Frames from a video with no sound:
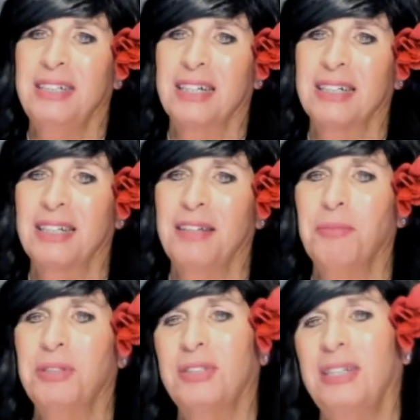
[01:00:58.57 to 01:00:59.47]
He doesn't live.
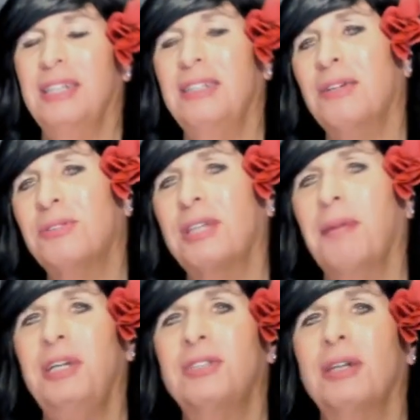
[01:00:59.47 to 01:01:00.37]
But see,
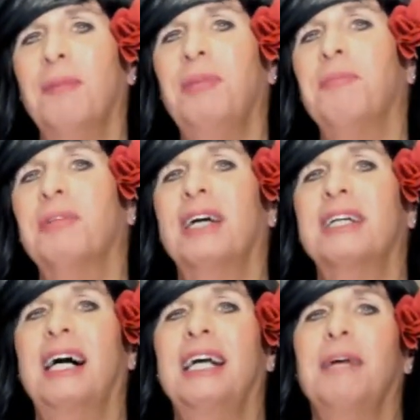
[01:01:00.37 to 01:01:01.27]
Yosemite. Some people
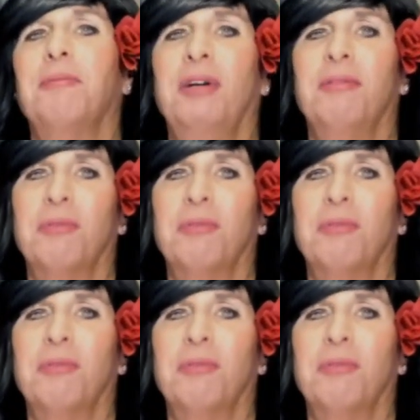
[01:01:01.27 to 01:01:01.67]
like I am.